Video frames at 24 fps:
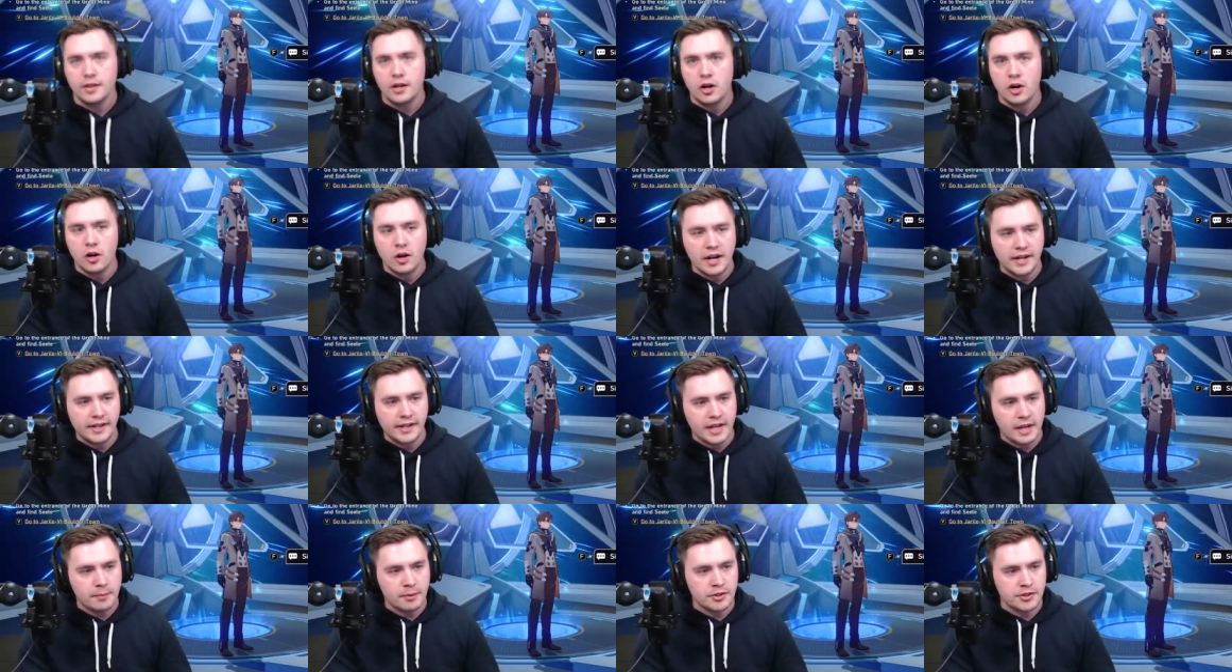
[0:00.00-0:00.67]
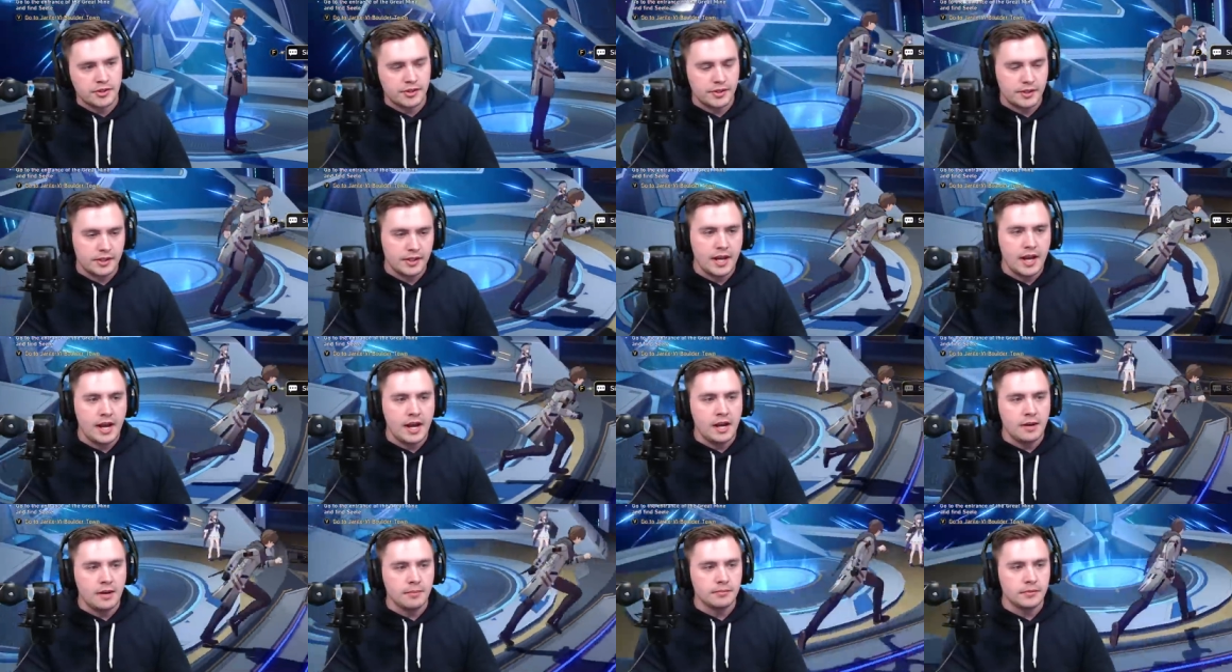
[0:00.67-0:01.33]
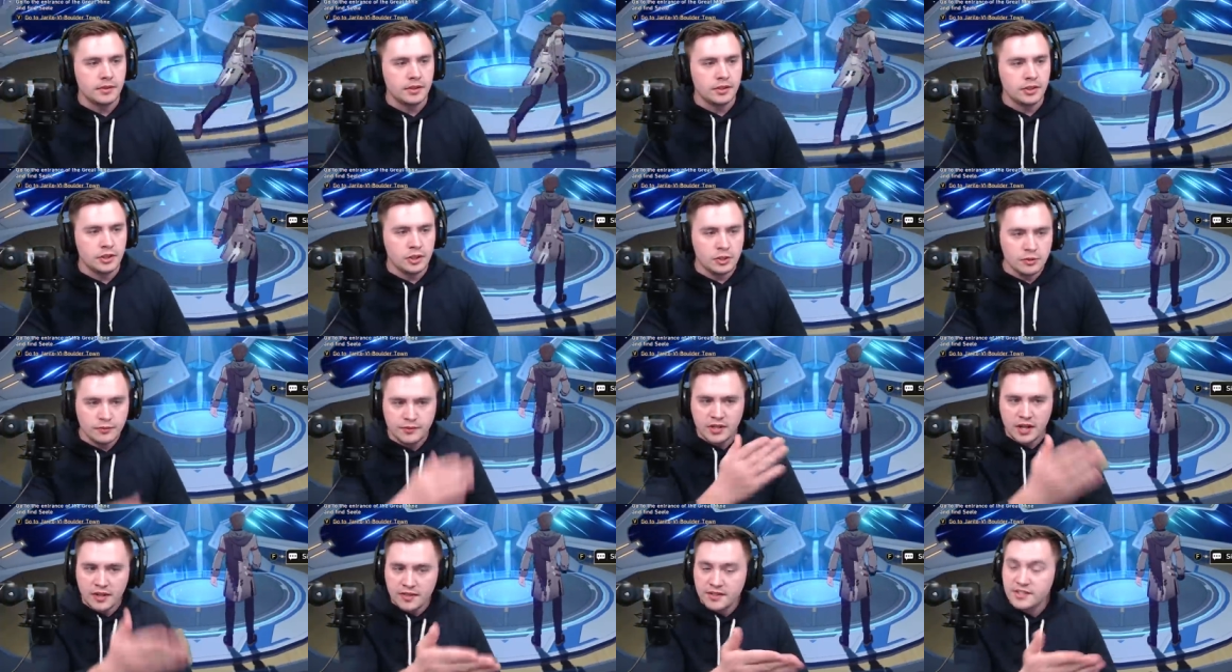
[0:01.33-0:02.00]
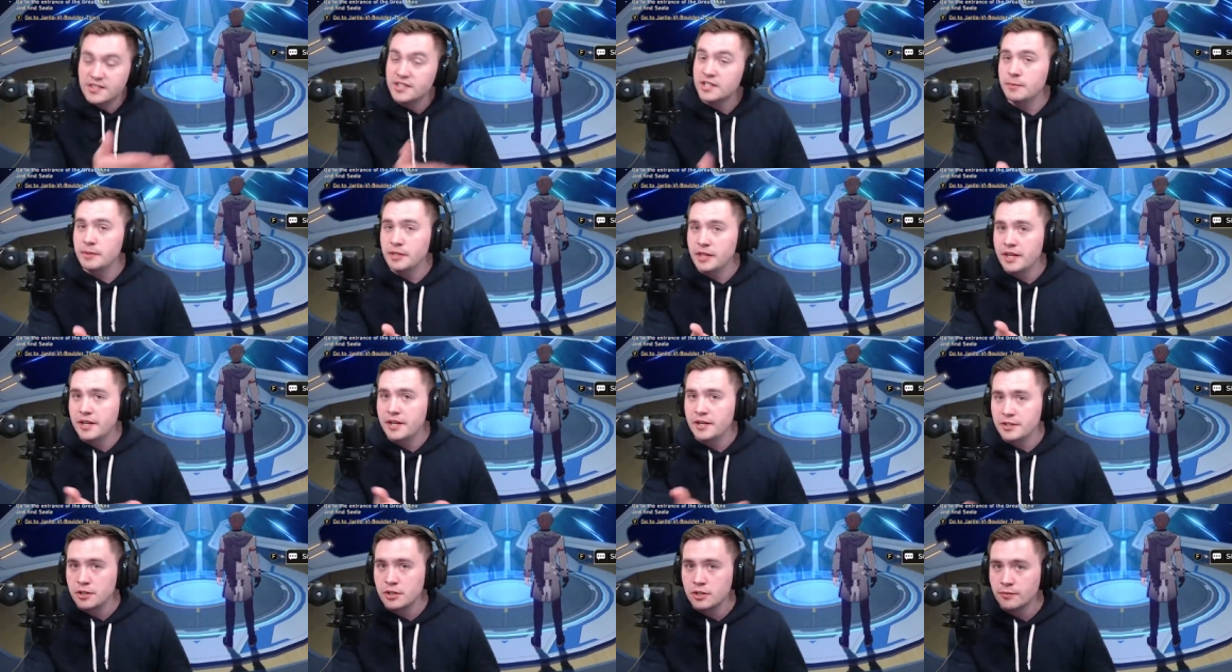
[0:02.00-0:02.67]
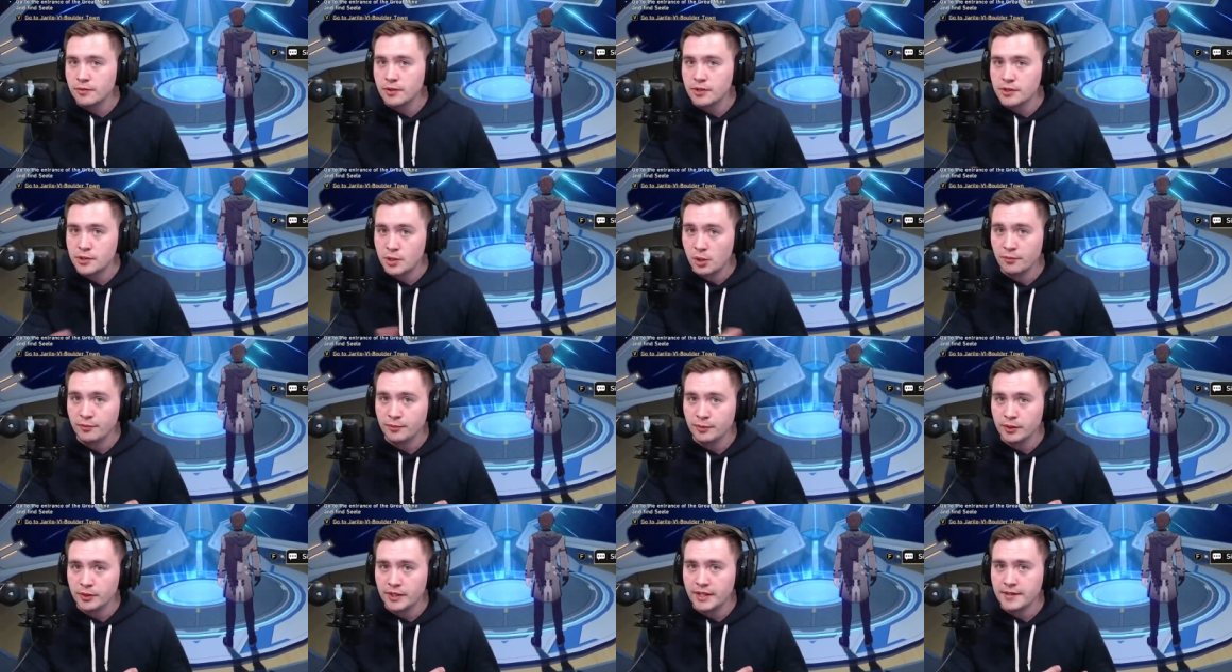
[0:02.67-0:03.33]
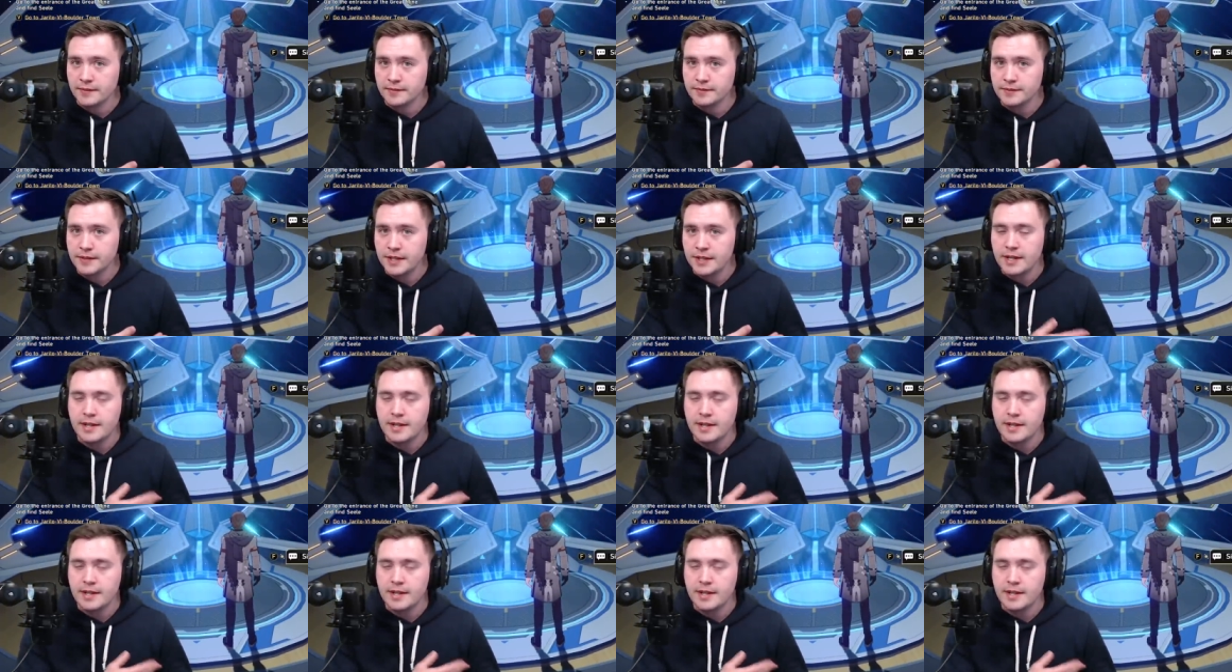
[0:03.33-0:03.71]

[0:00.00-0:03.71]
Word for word: All right, gamers, um, you've done the simulated universe, hopefully.